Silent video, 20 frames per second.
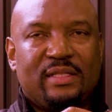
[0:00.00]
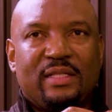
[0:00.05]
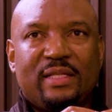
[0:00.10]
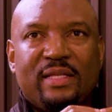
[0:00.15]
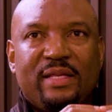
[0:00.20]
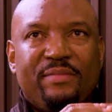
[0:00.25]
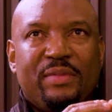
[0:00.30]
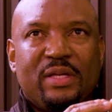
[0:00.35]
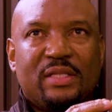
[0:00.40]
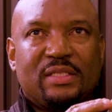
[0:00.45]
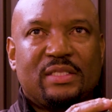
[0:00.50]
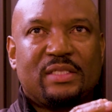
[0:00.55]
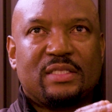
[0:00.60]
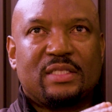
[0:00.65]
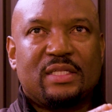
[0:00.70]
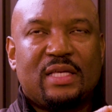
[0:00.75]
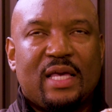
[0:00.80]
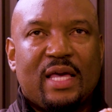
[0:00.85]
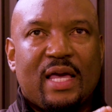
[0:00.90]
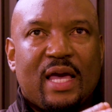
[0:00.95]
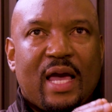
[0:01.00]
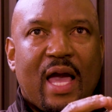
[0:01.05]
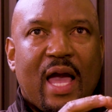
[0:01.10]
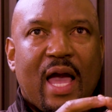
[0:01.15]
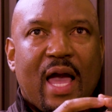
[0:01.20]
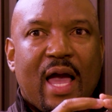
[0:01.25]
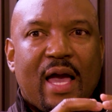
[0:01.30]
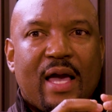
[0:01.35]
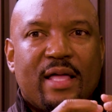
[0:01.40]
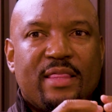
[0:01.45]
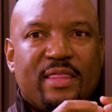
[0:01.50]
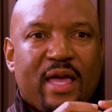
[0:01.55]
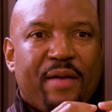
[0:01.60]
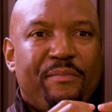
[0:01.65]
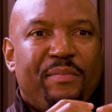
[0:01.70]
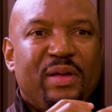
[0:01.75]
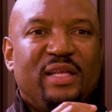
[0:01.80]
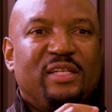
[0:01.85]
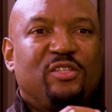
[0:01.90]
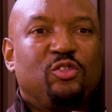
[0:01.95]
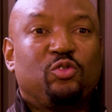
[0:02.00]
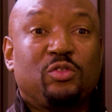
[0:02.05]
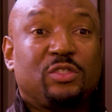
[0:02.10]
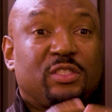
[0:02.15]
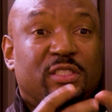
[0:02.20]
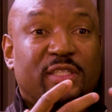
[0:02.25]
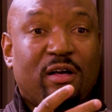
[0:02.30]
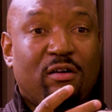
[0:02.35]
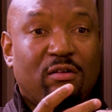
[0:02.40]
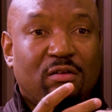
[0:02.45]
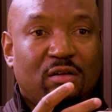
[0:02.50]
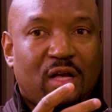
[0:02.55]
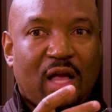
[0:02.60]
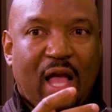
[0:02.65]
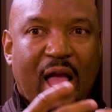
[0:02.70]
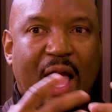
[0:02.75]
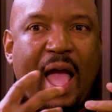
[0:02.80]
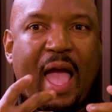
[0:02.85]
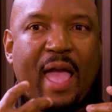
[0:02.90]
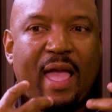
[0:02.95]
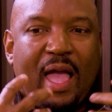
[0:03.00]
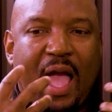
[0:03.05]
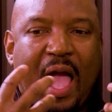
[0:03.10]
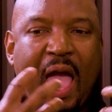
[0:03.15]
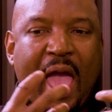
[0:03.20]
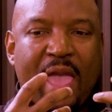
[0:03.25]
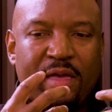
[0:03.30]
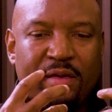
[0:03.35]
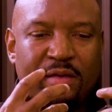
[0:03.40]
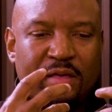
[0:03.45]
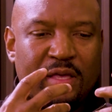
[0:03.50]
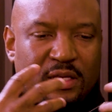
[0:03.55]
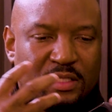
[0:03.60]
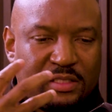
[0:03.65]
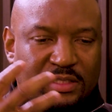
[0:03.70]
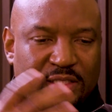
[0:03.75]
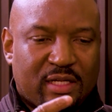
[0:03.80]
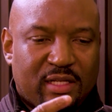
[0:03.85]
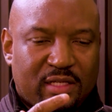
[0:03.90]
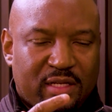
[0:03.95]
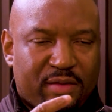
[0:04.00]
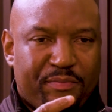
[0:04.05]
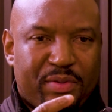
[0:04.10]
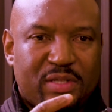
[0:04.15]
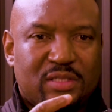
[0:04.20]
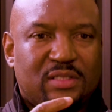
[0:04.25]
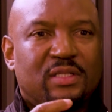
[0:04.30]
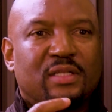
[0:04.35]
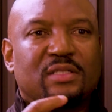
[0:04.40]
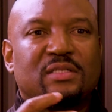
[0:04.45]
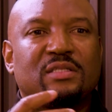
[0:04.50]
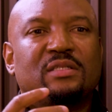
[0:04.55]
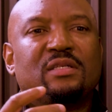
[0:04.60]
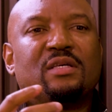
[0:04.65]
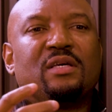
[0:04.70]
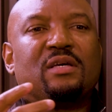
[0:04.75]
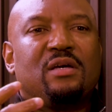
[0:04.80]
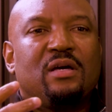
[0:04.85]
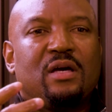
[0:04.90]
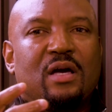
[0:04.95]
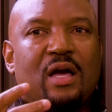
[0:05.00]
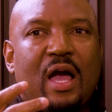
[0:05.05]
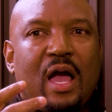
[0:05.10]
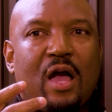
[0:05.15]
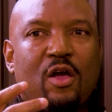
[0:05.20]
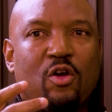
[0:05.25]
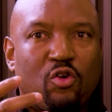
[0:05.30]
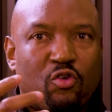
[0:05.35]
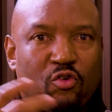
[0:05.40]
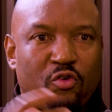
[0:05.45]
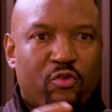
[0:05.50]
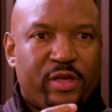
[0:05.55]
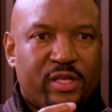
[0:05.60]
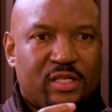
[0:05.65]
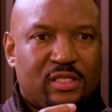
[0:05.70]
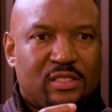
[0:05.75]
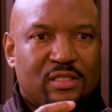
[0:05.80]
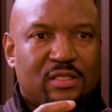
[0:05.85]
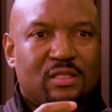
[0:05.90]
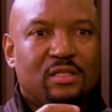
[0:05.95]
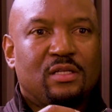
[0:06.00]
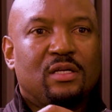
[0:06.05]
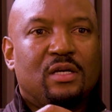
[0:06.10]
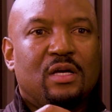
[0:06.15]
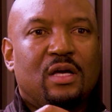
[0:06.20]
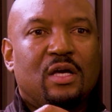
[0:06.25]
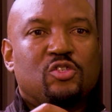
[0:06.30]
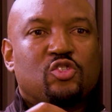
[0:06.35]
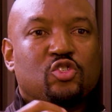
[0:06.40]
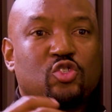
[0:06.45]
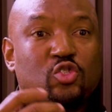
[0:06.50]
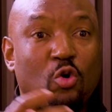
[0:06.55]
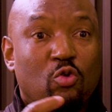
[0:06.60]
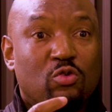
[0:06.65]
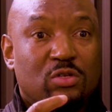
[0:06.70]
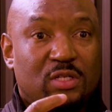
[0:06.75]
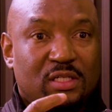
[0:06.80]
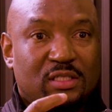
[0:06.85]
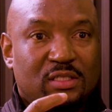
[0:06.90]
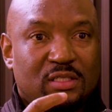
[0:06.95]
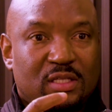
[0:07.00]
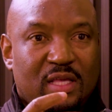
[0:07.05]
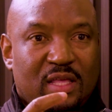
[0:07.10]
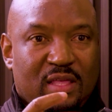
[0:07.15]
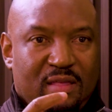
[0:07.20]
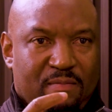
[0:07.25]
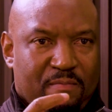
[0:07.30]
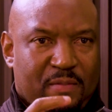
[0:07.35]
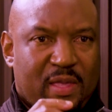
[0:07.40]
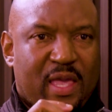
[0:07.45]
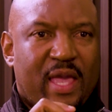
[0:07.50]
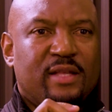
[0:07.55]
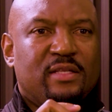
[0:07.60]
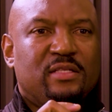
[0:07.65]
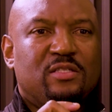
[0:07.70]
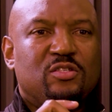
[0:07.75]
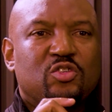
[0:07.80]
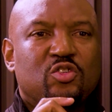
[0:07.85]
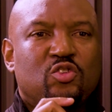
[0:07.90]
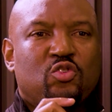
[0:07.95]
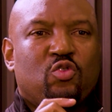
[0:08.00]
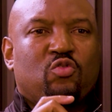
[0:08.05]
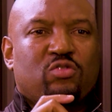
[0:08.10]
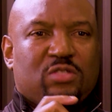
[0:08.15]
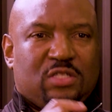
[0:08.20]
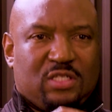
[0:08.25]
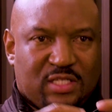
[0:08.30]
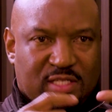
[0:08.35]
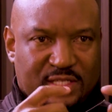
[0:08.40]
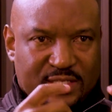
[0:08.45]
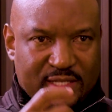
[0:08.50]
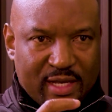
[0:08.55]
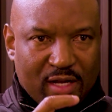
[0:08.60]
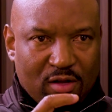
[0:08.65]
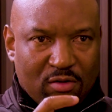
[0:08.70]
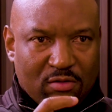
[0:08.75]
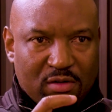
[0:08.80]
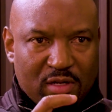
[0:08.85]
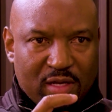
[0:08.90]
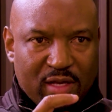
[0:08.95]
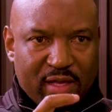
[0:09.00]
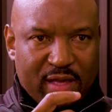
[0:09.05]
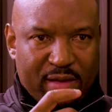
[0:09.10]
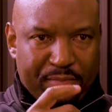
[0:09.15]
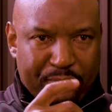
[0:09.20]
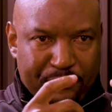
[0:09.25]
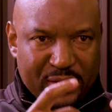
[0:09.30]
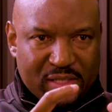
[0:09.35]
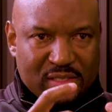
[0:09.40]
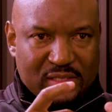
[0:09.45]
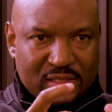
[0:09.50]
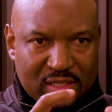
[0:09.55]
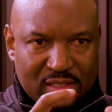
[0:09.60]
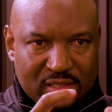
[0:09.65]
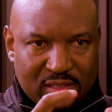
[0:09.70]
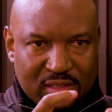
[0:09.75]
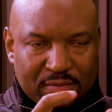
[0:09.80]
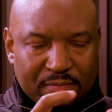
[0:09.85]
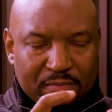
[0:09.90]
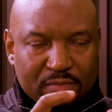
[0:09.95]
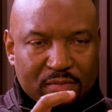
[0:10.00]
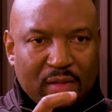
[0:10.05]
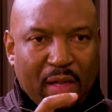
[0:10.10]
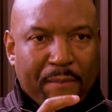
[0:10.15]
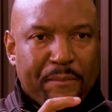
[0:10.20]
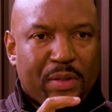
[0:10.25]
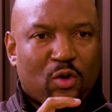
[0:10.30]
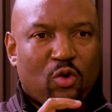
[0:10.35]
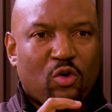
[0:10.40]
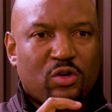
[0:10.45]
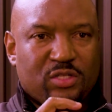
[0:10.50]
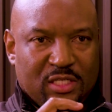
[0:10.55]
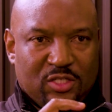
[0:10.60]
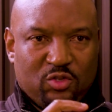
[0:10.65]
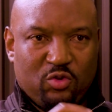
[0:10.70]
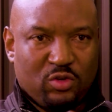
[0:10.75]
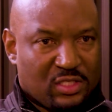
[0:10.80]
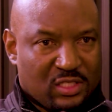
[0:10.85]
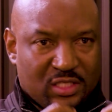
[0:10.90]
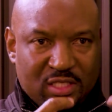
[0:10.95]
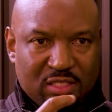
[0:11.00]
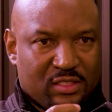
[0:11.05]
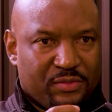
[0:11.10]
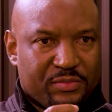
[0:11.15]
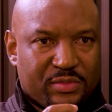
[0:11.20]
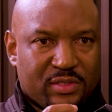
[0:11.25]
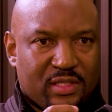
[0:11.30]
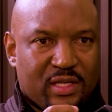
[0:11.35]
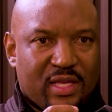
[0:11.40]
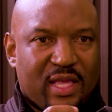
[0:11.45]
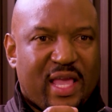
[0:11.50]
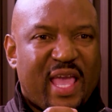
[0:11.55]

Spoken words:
It limits their ability to sell. I started a business, grew it, sold it. And you could sell a business because it's got systems